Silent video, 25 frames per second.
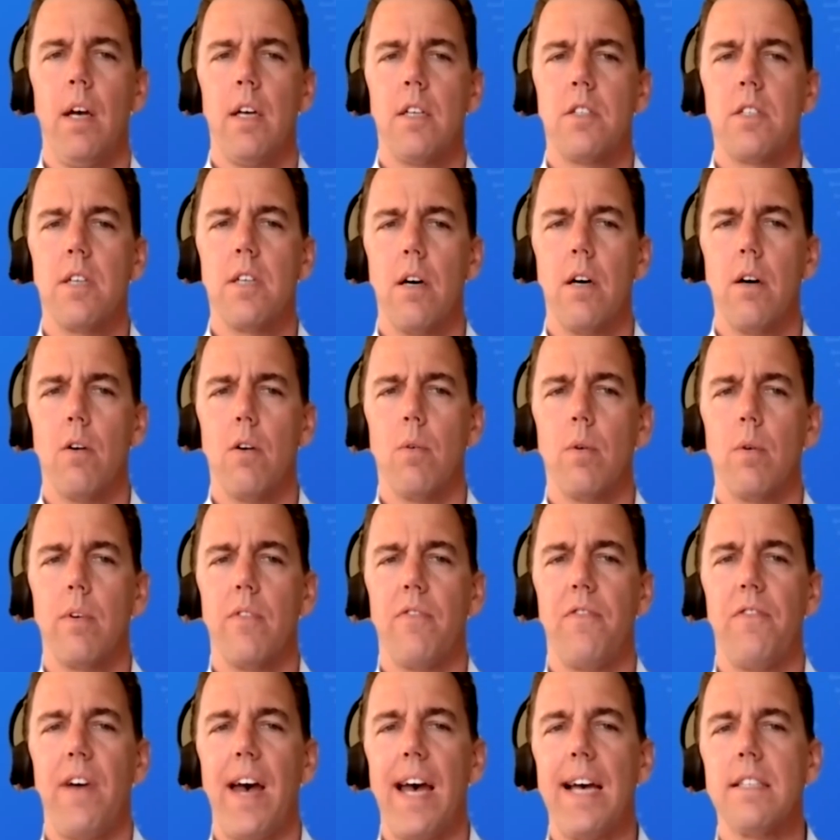So
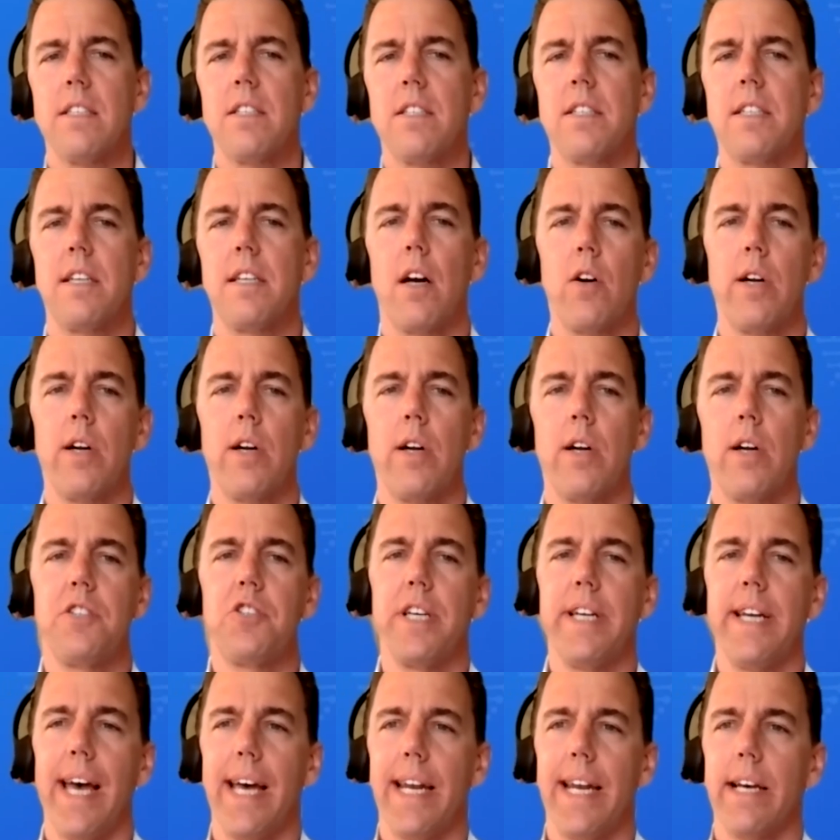FAST started
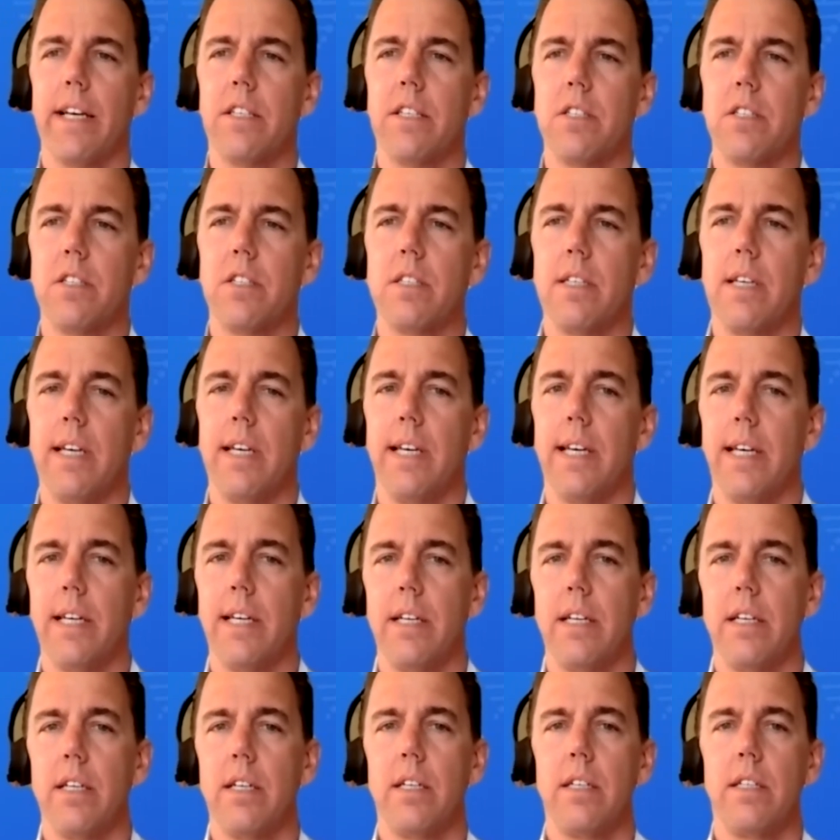GeneTx
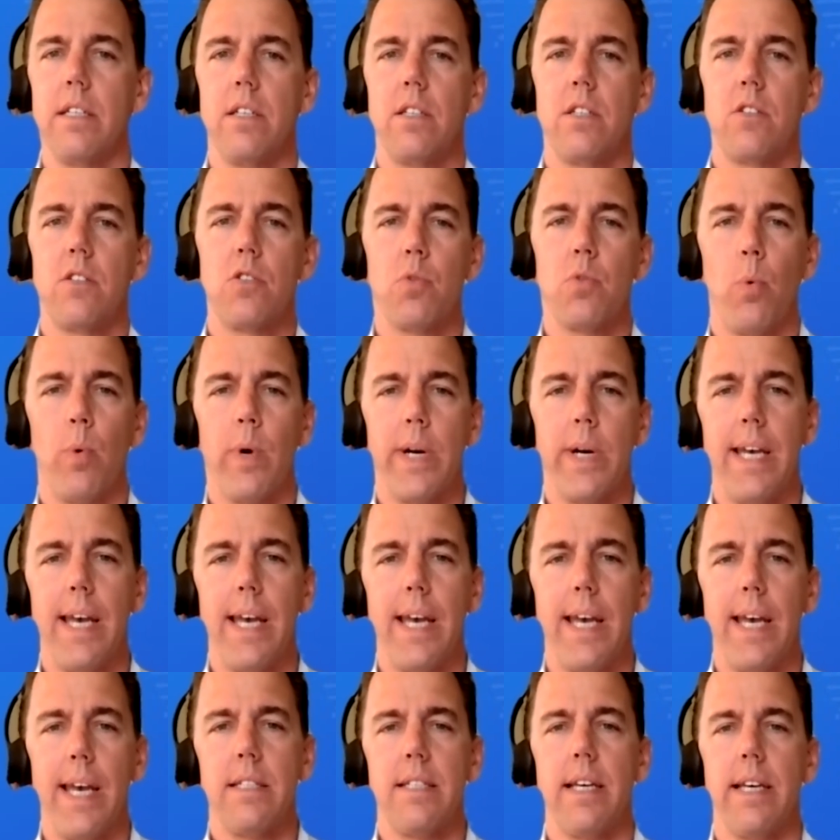in
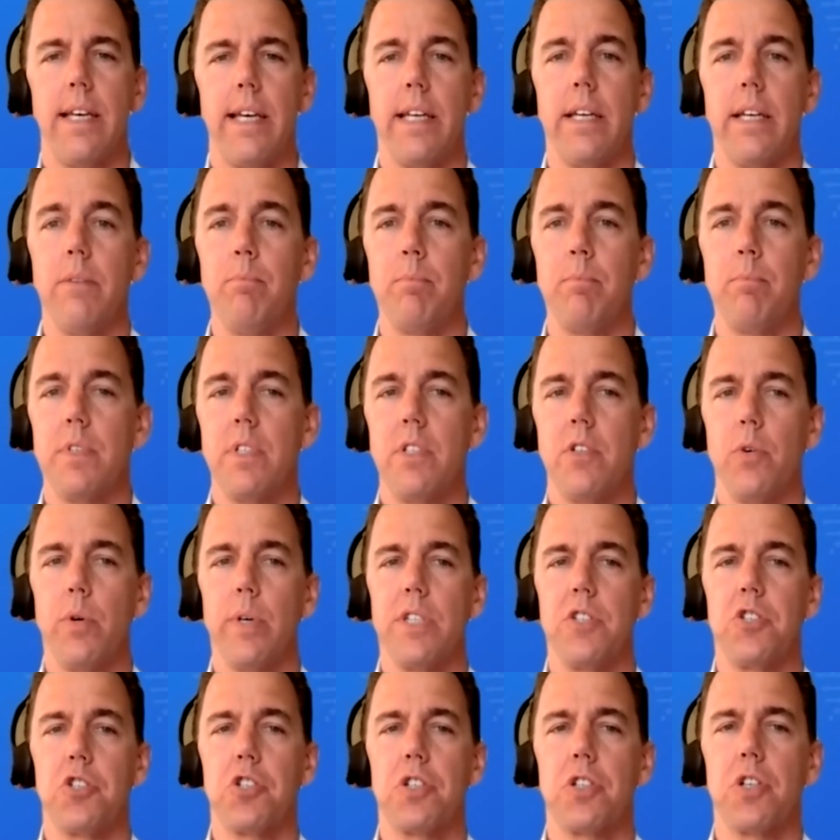2018 to
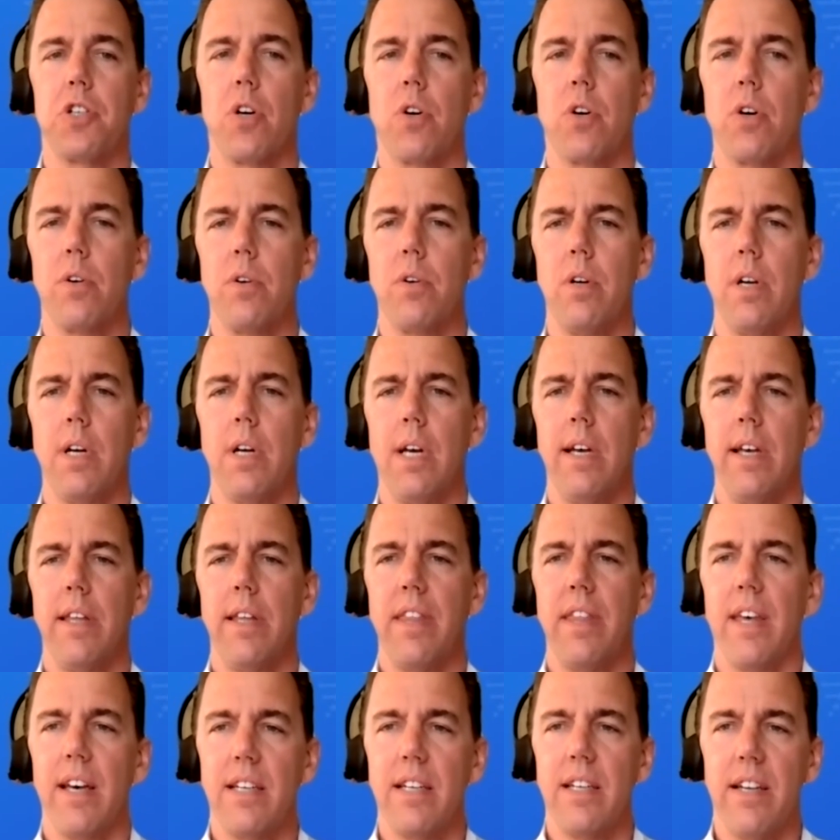ensure
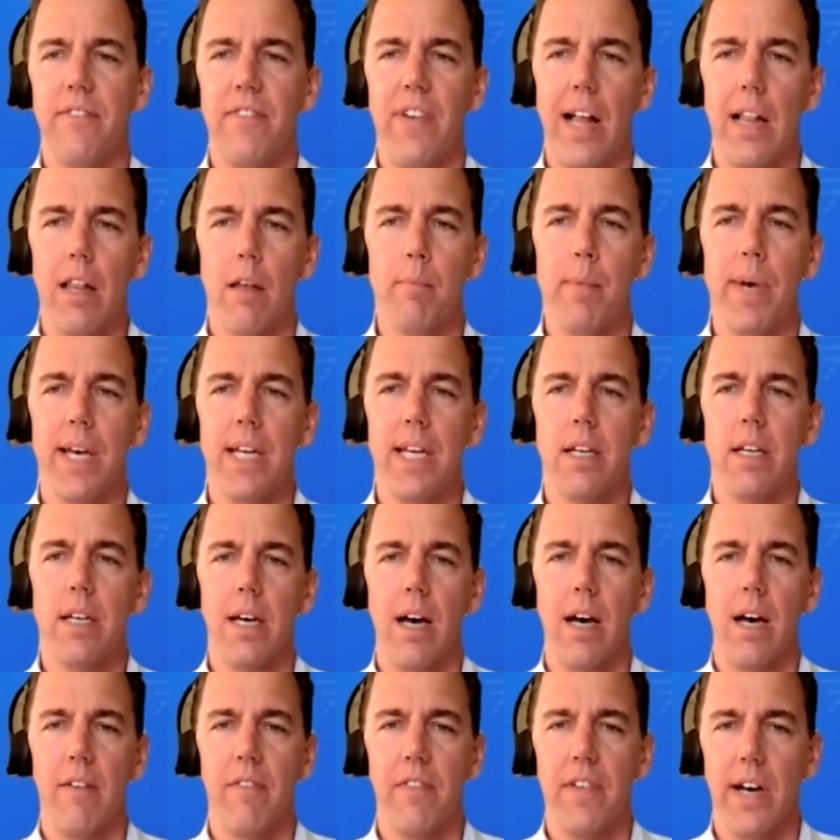the development
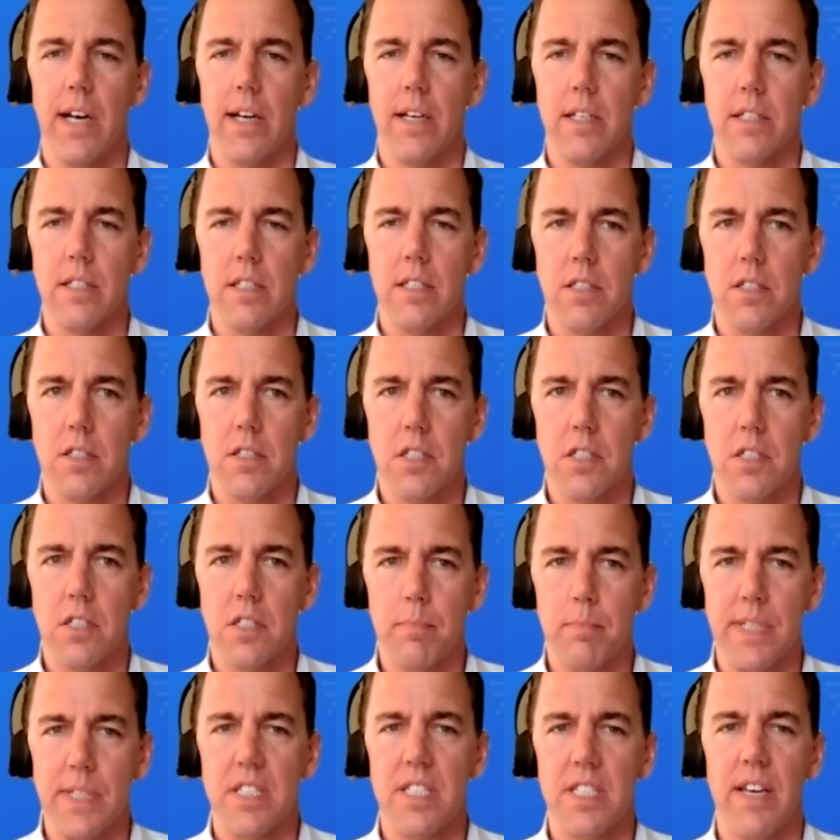of a
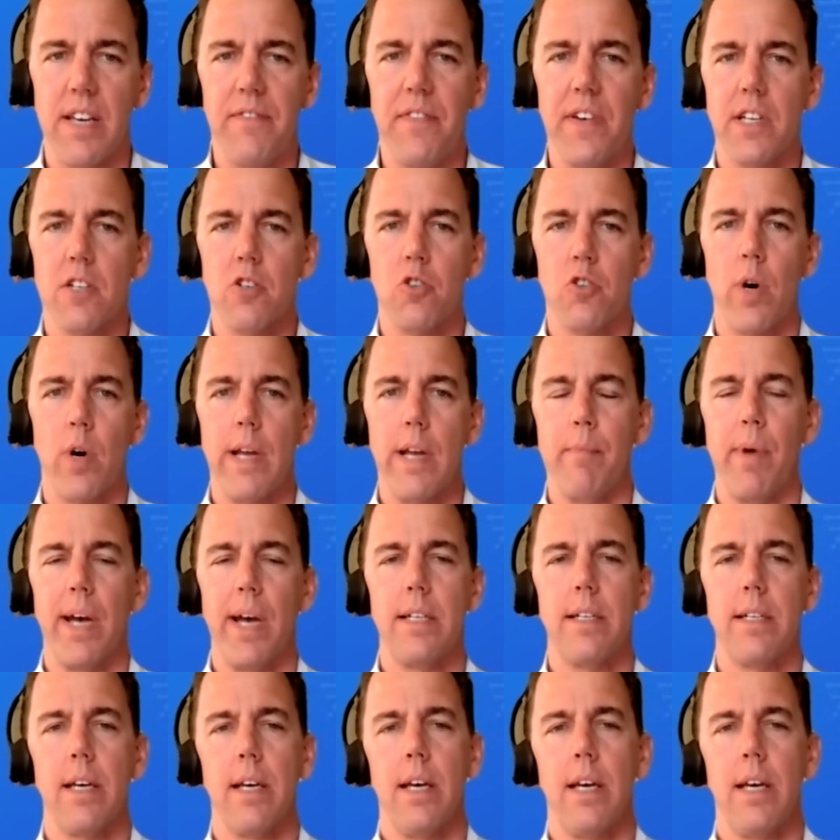specific
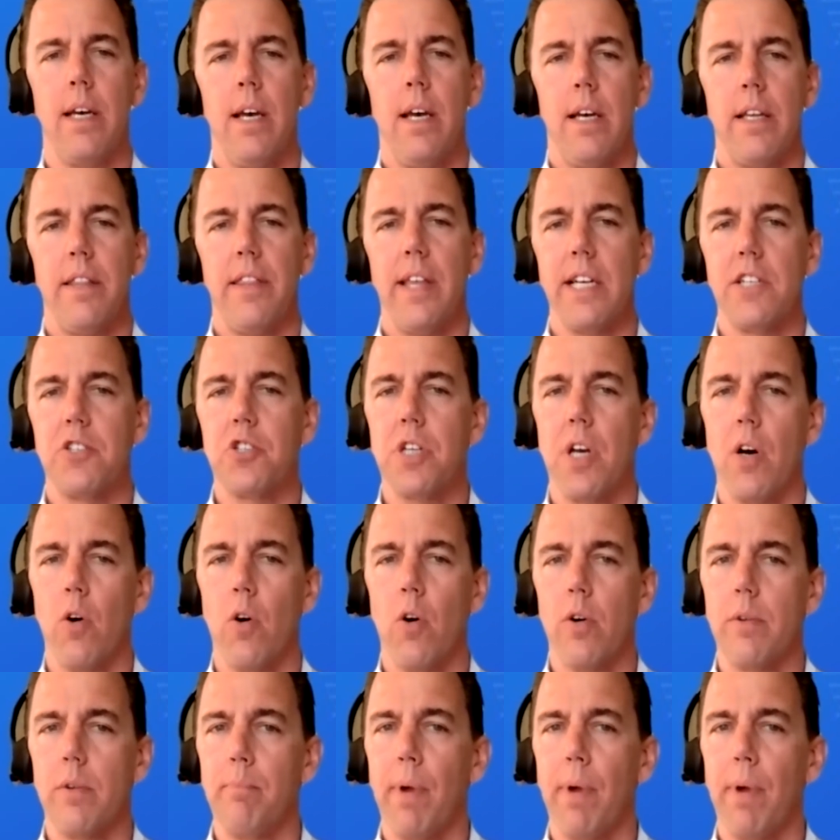treatment that
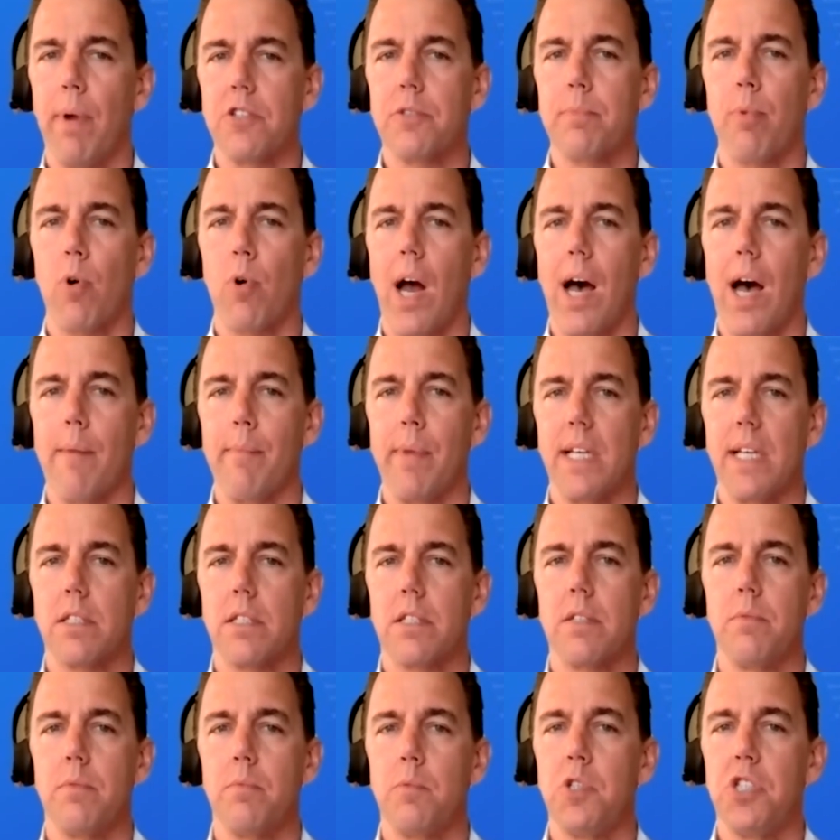showed much
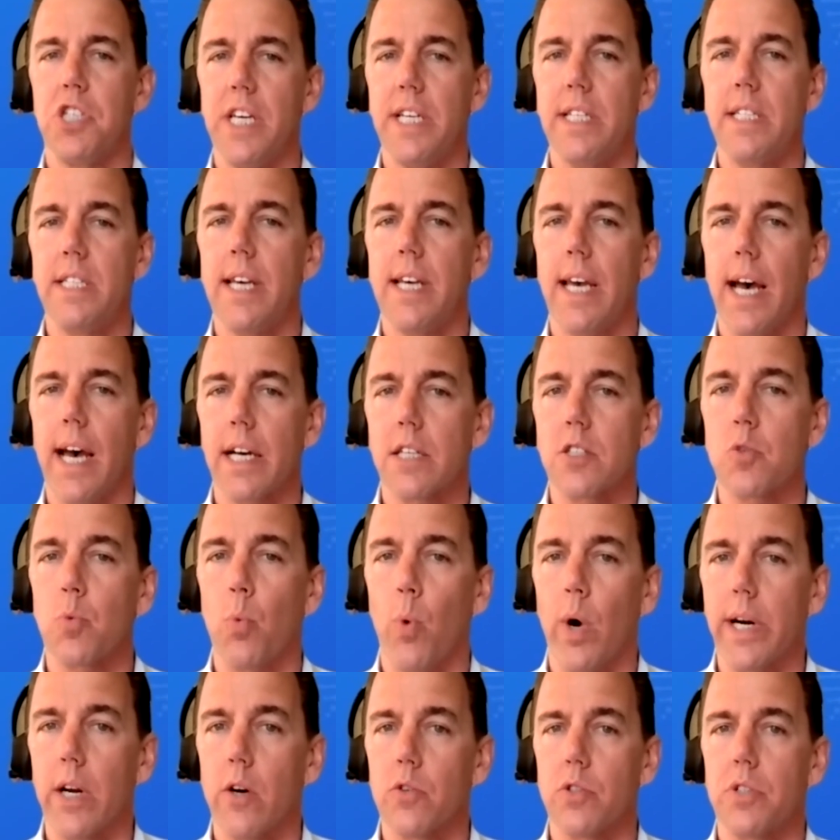promise, GeneTx
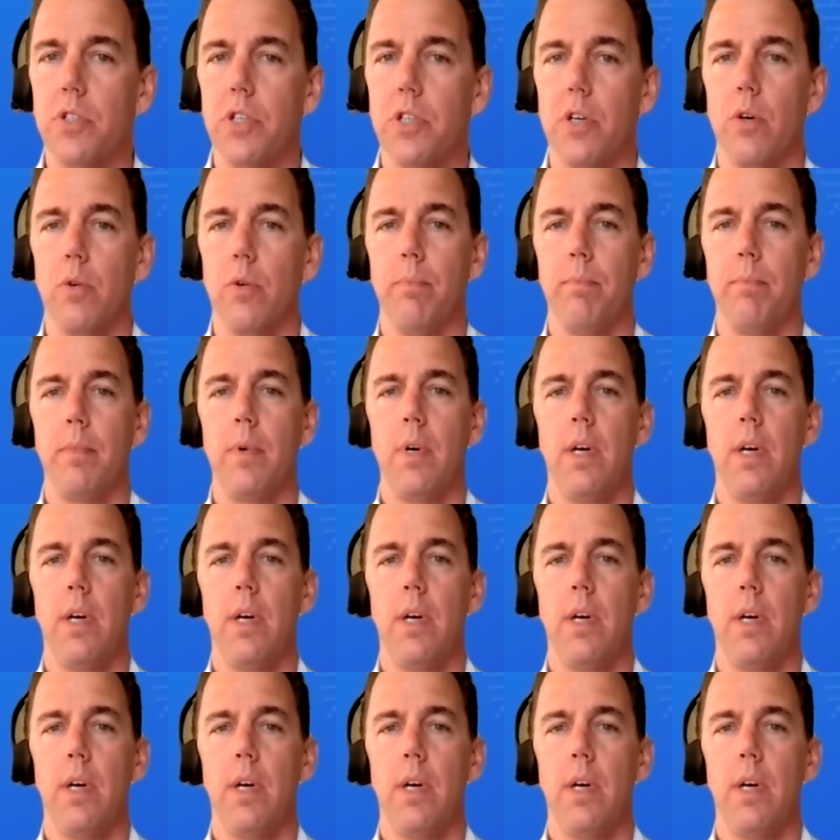102.